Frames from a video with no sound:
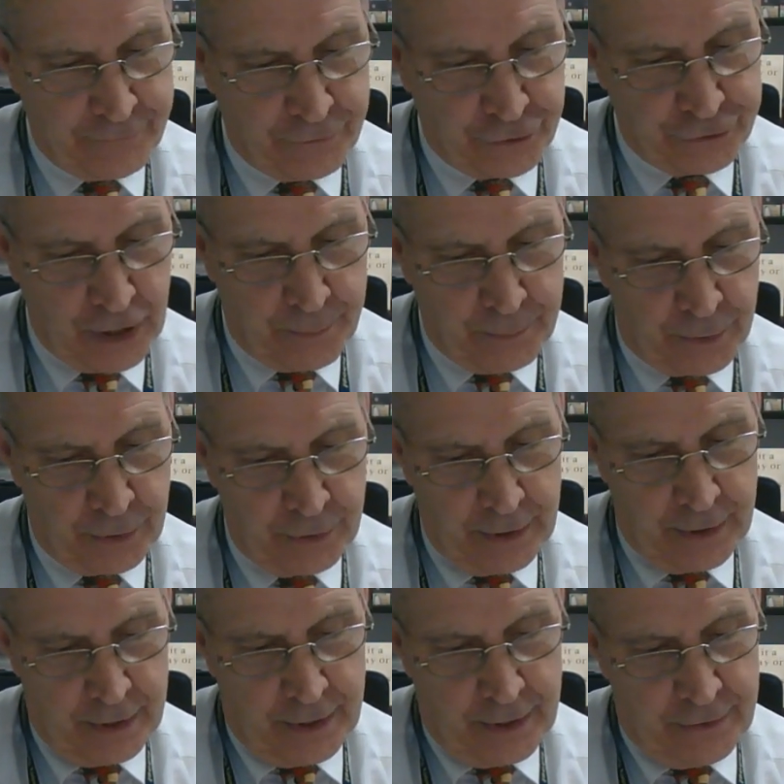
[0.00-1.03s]
After supper,
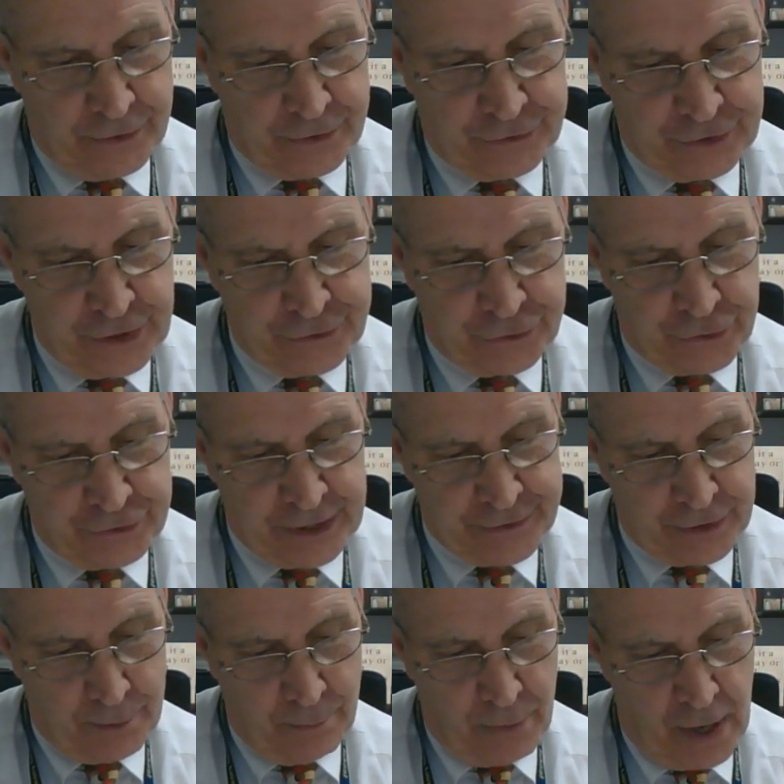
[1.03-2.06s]
the sister
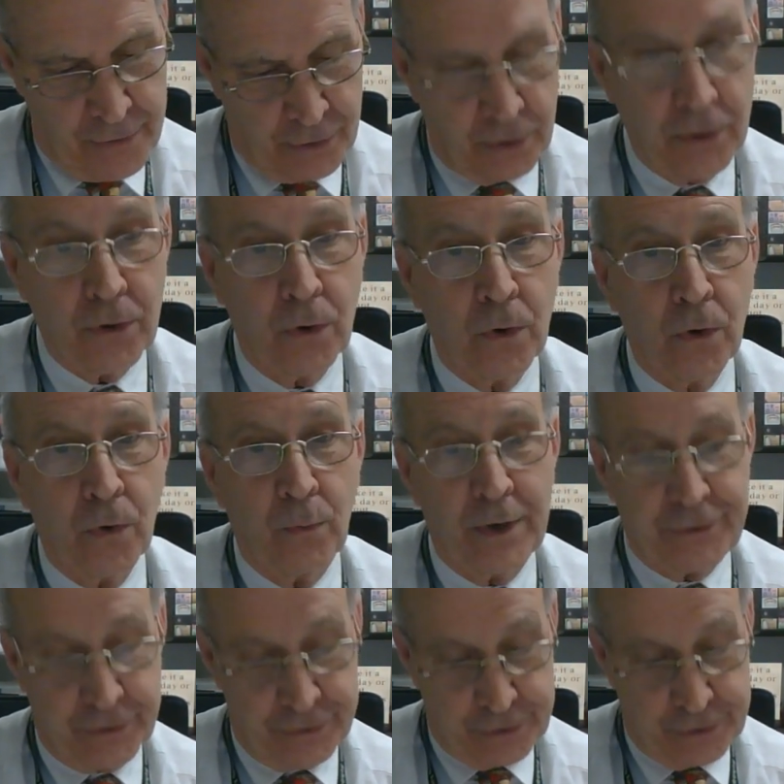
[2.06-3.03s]
and their mother went